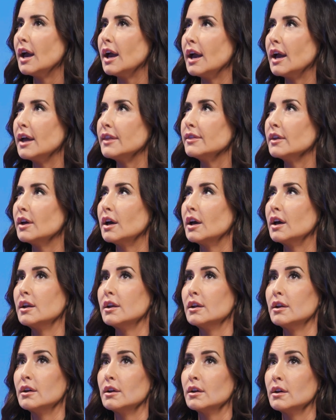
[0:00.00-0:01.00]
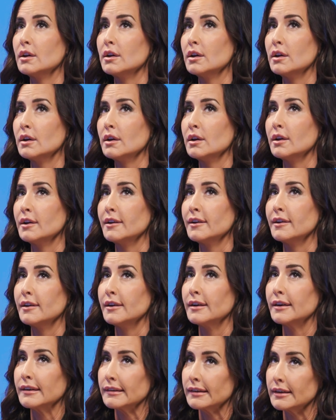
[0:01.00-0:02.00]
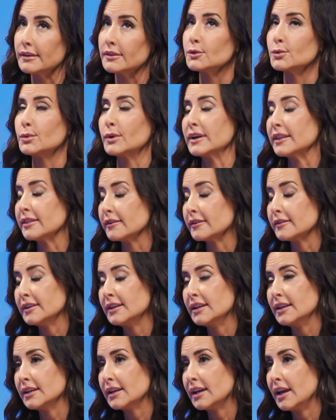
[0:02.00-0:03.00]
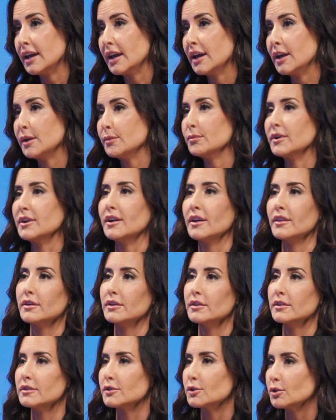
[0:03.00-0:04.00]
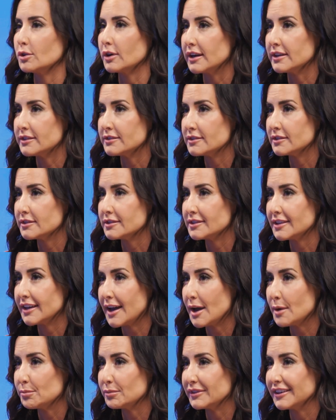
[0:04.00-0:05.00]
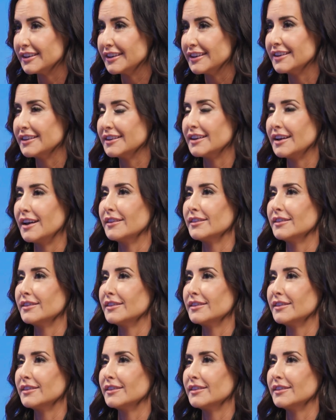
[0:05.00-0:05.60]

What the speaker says: And then again, 2013 came, another crisis happened.